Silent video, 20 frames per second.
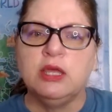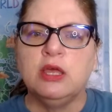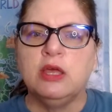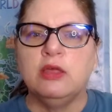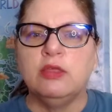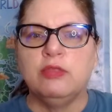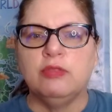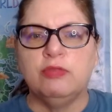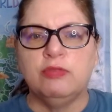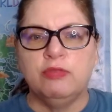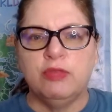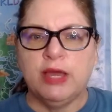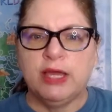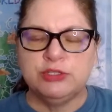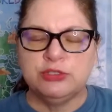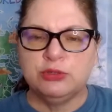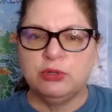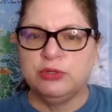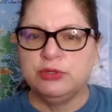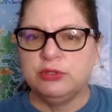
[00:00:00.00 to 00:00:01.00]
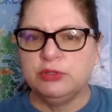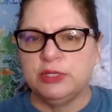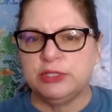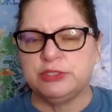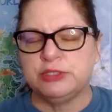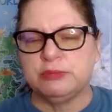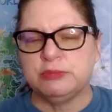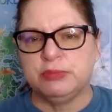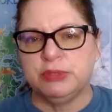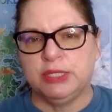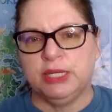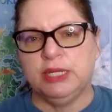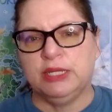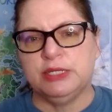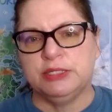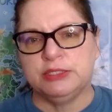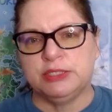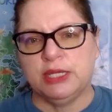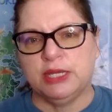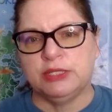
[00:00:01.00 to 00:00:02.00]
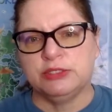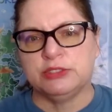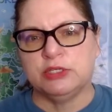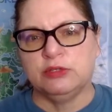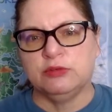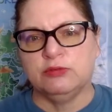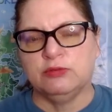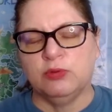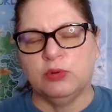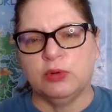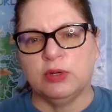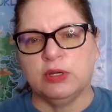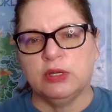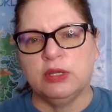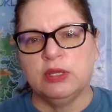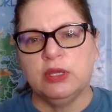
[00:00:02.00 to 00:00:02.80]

That's all the lesson plan is asking for.